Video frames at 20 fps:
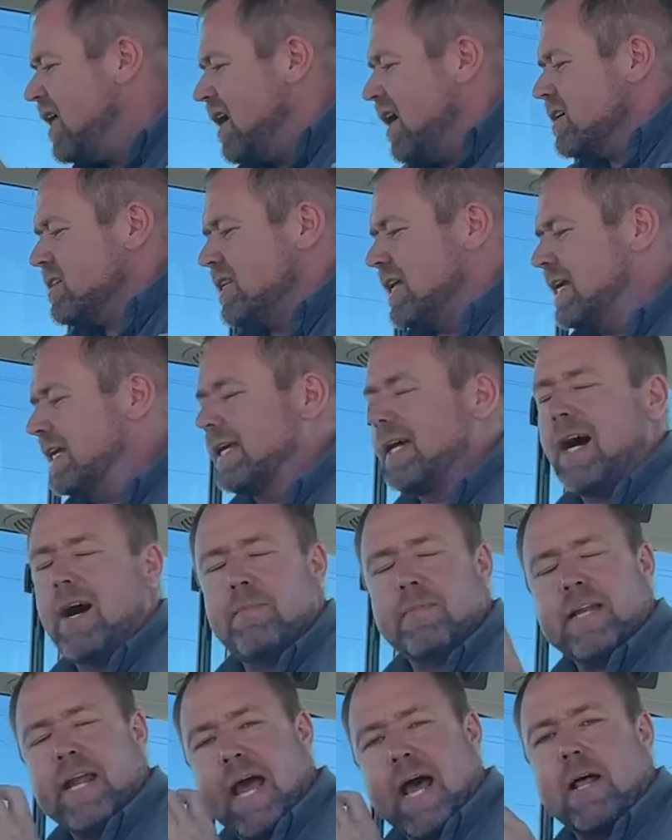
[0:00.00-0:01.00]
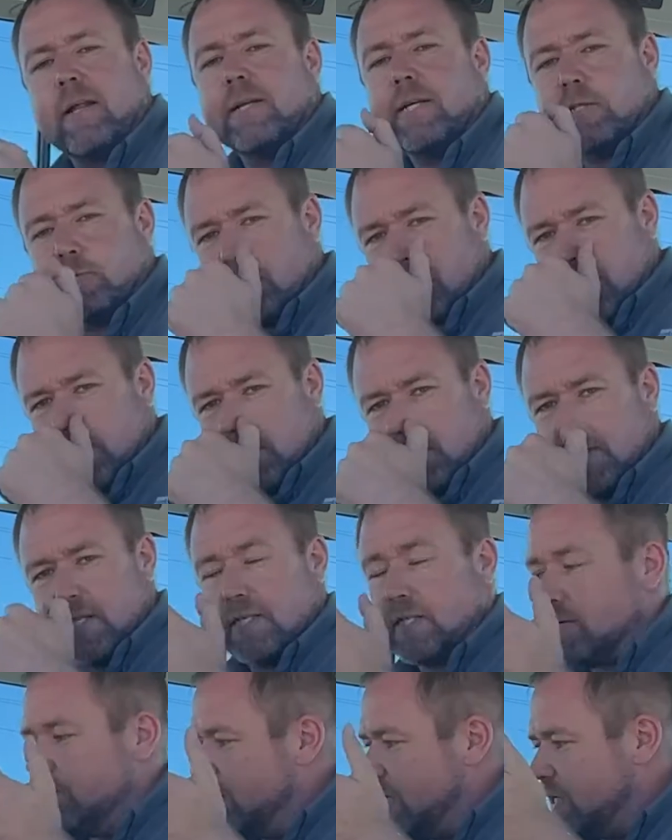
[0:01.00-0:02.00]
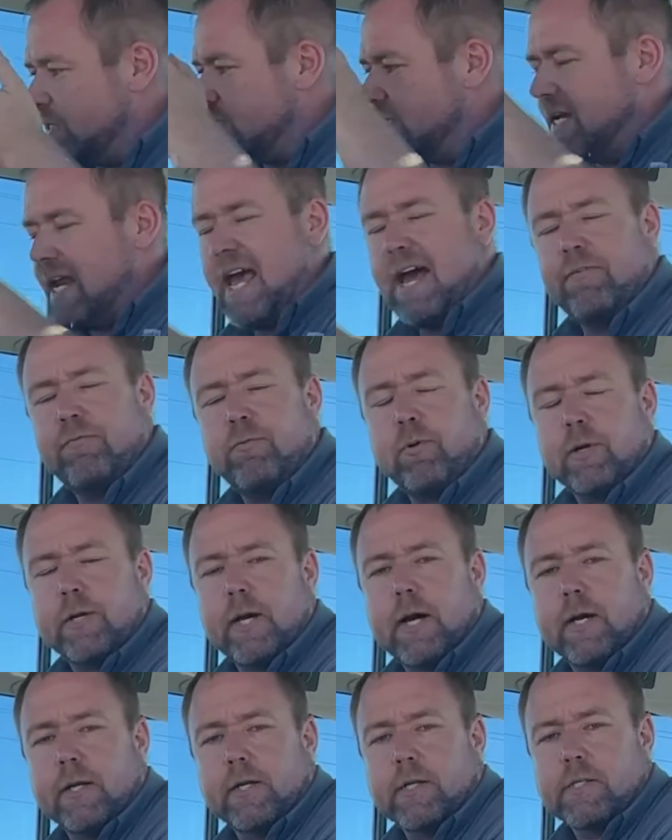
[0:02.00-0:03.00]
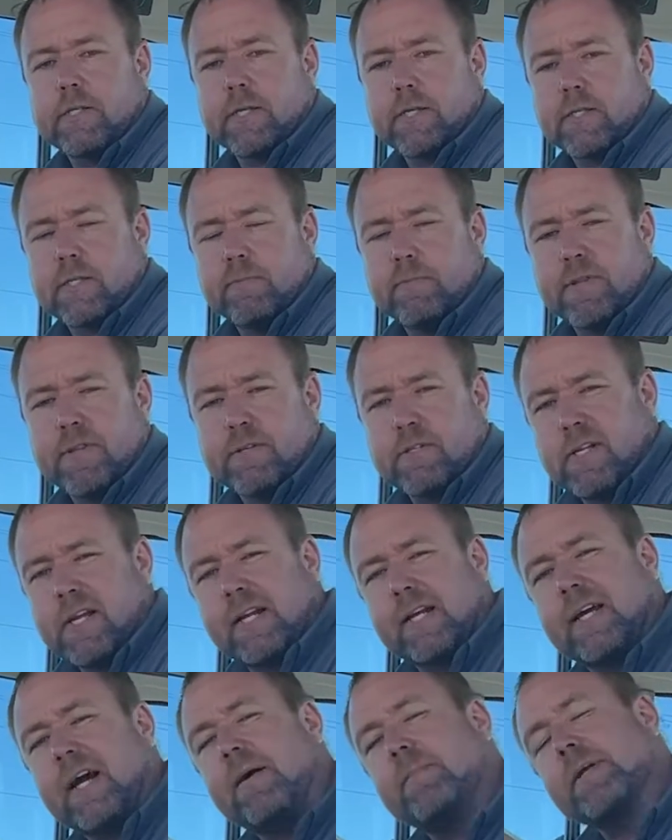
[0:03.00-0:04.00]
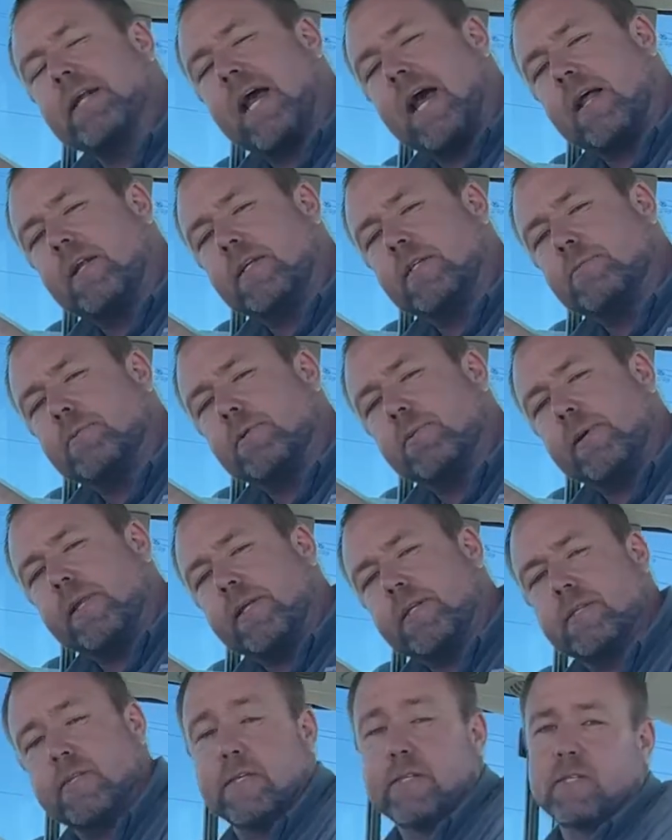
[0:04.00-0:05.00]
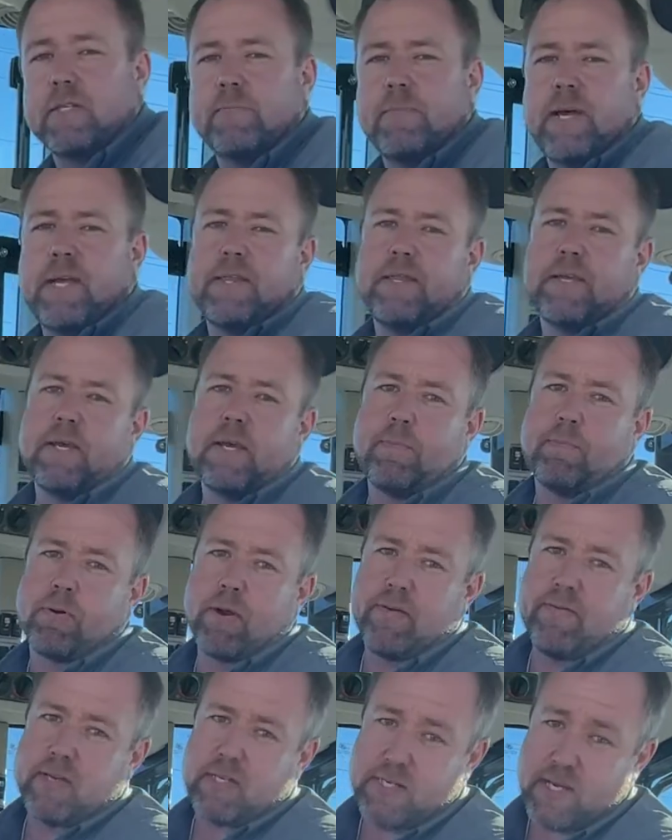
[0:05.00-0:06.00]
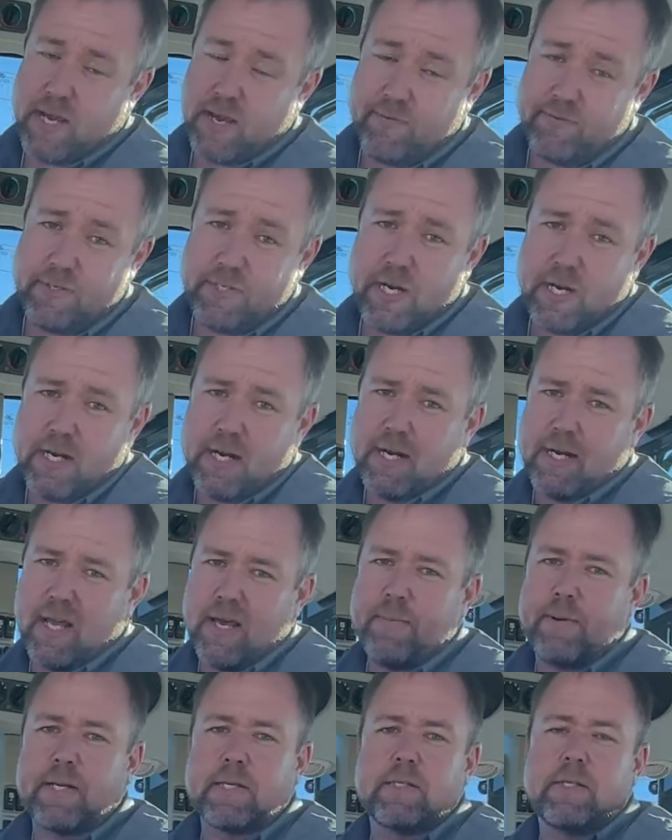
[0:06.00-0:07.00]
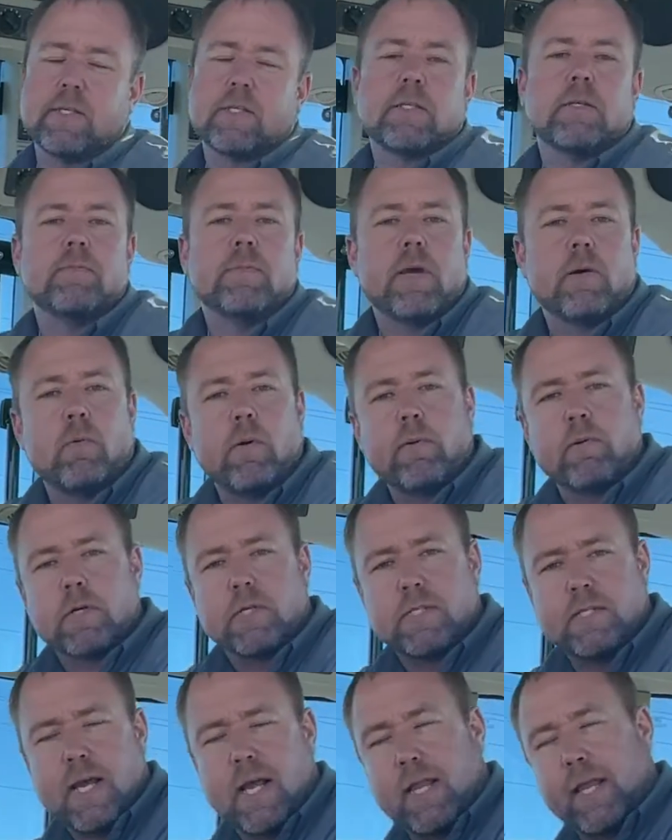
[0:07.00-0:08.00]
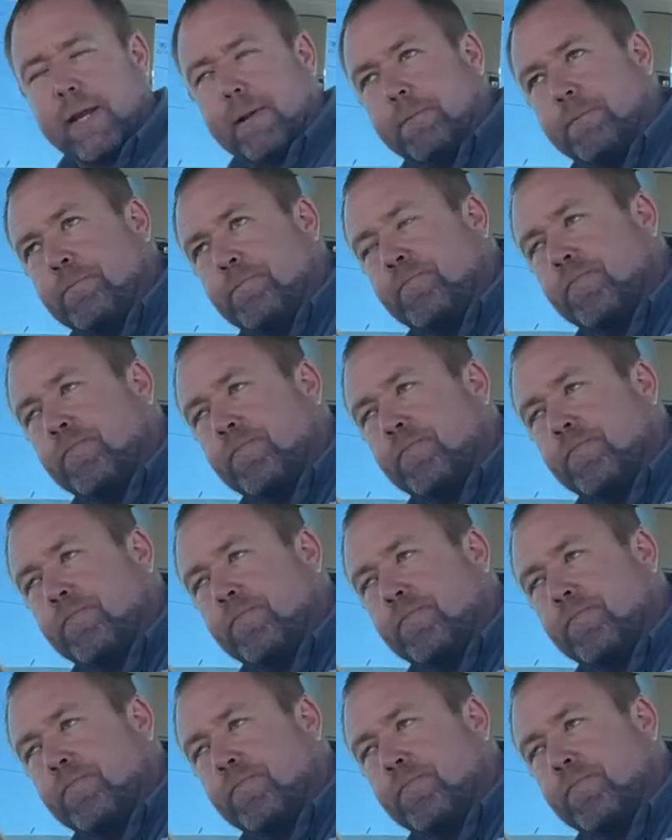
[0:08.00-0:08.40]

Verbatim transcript: There's a lot of commonalities with this system, and it's an F100 system, but there's a lot of commonalities between this system and the previous FJ Dynamic system that we were selling.